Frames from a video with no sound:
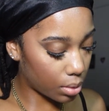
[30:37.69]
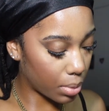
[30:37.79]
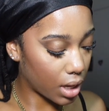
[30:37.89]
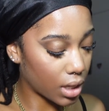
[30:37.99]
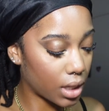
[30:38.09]

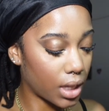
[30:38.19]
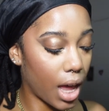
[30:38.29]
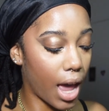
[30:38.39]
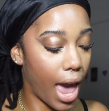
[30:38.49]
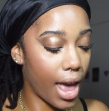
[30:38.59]
because it's
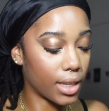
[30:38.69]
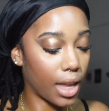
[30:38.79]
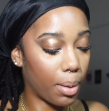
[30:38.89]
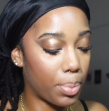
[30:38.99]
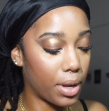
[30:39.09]
not as
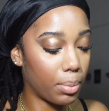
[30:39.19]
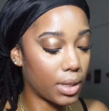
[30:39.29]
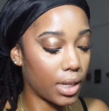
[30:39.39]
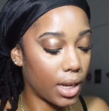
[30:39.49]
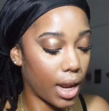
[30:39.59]
like
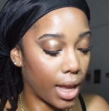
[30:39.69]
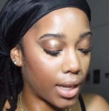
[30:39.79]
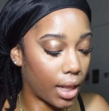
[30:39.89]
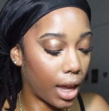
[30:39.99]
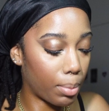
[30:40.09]
pigmented as
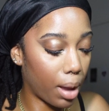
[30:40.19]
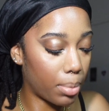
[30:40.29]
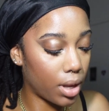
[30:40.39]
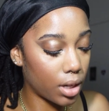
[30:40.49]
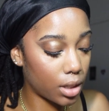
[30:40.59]
I like my
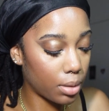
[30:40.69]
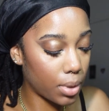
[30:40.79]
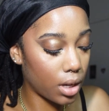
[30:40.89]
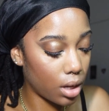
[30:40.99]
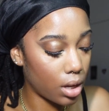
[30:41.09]
blush to
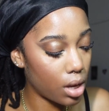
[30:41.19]
be.